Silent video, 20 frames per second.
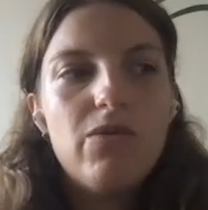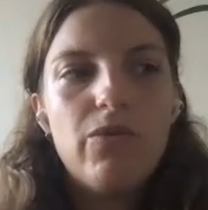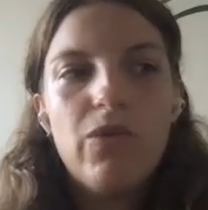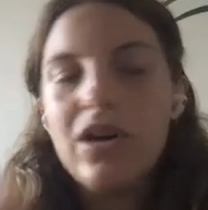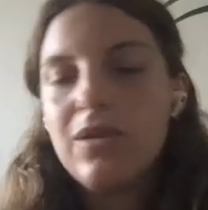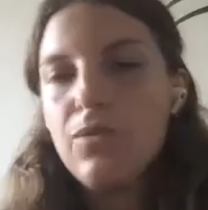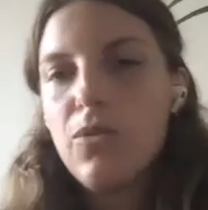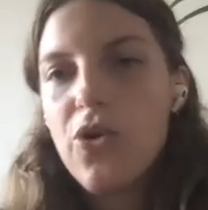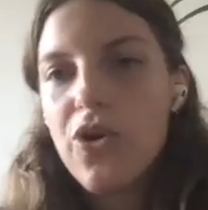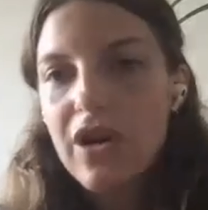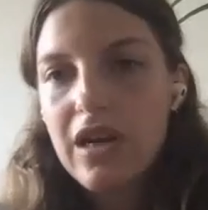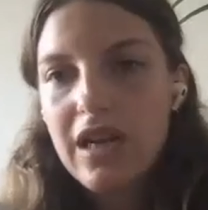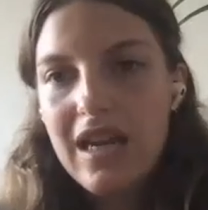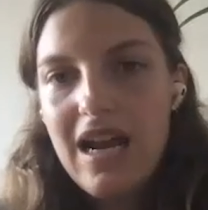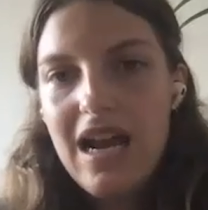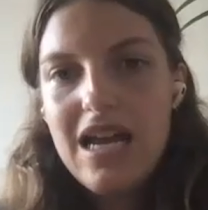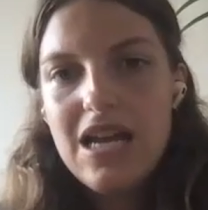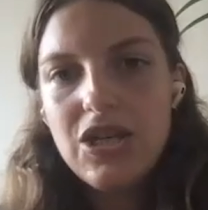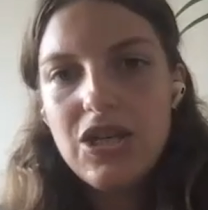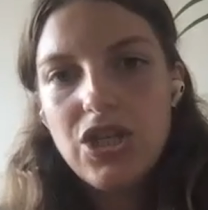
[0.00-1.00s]
what more can
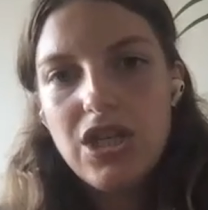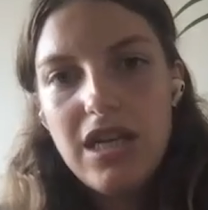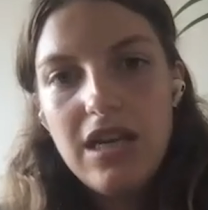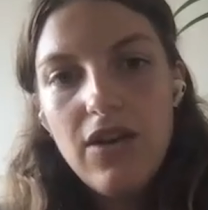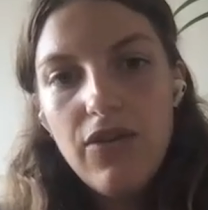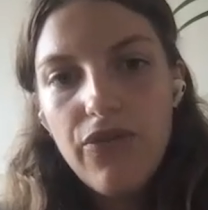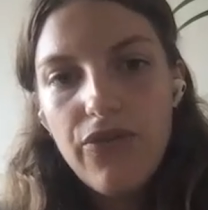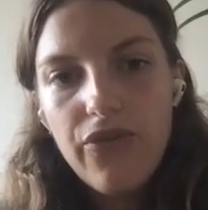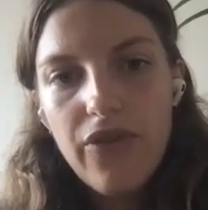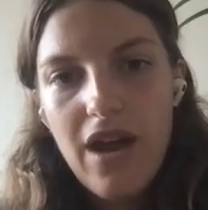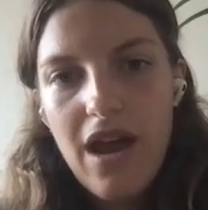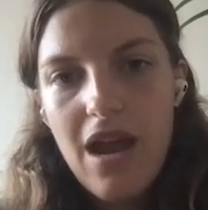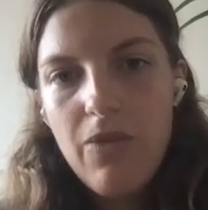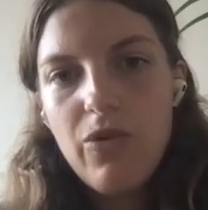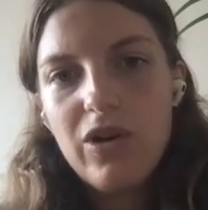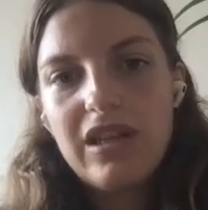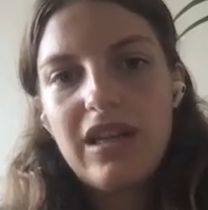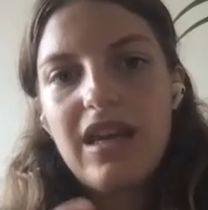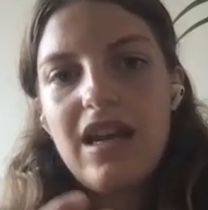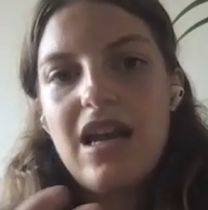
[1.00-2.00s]
I achieve and
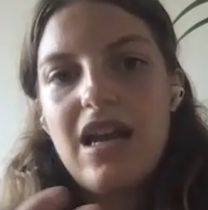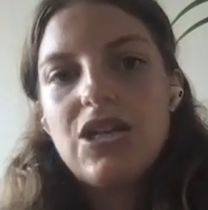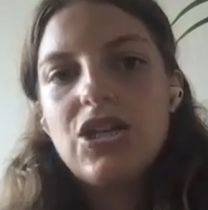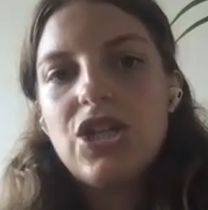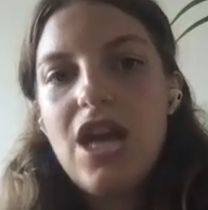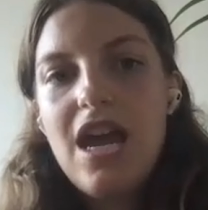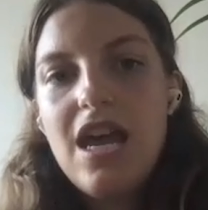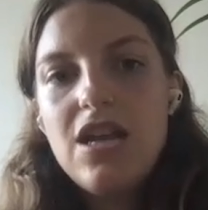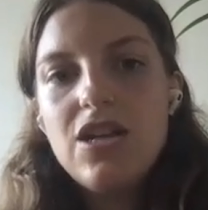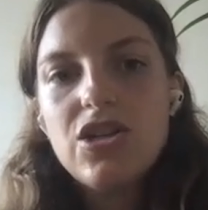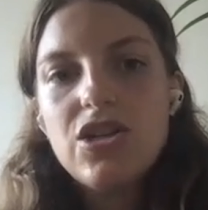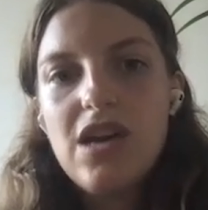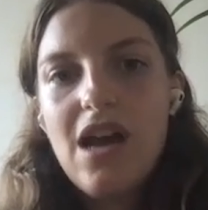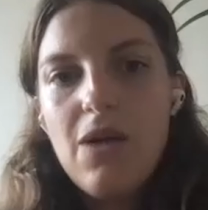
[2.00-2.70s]
what can I change